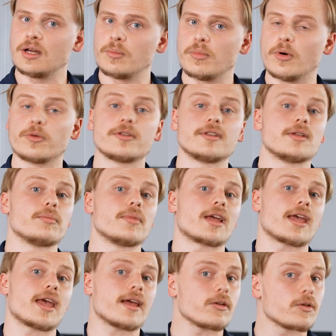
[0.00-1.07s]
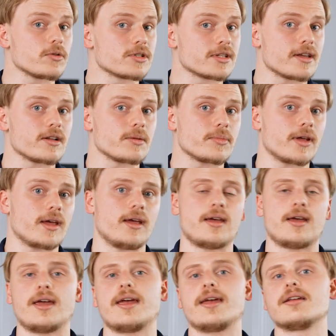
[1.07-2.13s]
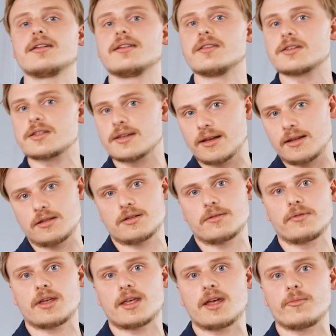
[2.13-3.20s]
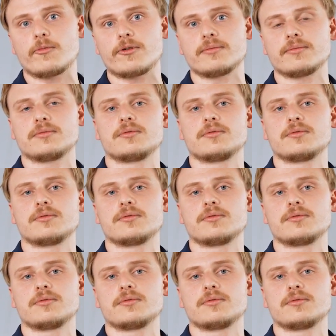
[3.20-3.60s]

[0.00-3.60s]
both in the mechanical setup and in the settings of the camera.